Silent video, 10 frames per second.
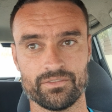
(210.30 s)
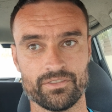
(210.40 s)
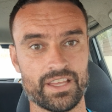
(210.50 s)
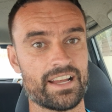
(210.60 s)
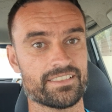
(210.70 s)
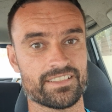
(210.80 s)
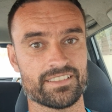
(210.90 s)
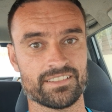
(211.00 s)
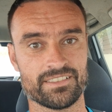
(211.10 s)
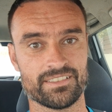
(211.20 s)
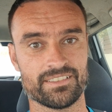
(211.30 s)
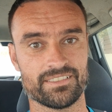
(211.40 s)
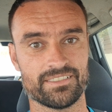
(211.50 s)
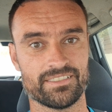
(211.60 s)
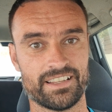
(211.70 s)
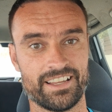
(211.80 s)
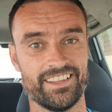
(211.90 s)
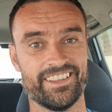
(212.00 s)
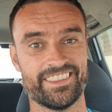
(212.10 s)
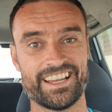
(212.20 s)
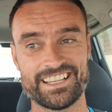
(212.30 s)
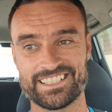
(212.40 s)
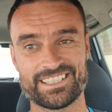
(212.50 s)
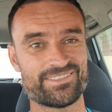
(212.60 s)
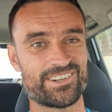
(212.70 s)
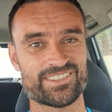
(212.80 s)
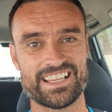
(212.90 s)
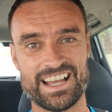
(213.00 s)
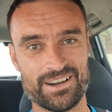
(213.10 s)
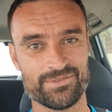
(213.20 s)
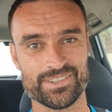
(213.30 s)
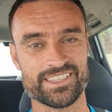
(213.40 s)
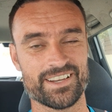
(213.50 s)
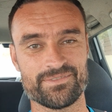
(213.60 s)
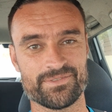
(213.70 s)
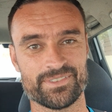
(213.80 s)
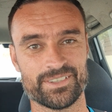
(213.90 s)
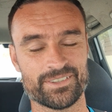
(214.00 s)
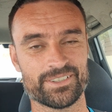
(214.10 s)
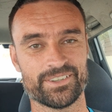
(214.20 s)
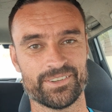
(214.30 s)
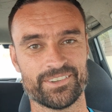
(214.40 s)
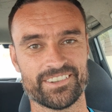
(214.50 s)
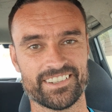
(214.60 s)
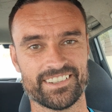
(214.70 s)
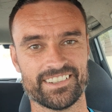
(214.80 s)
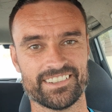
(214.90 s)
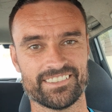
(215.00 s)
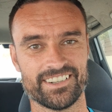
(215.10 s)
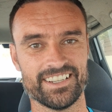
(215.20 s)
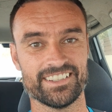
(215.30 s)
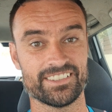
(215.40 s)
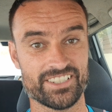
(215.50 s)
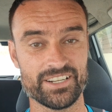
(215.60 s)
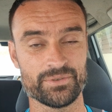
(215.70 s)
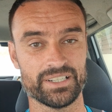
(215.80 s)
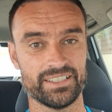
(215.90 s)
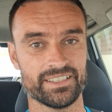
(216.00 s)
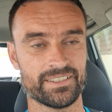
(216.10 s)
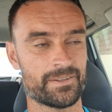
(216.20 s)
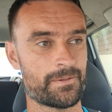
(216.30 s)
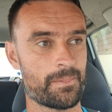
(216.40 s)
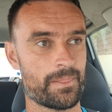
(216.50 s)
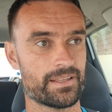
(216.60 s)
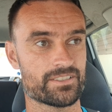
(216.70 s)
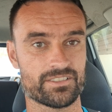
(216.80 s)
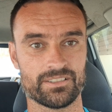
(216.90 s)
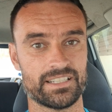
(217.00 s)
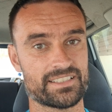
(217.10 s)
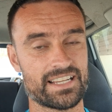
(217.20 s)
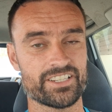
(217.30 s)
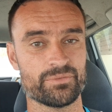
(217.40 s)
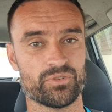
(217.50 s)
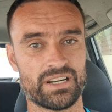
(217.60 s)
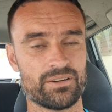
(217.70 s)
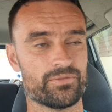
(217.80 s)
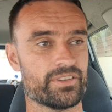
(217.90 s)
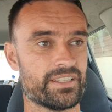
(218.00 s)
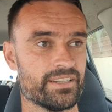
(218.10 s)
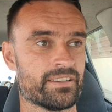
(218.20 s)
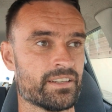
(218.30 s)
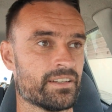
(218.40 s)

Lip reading: that's the most alpha stuff you can do, right? Genuinely. It's actually more alpha than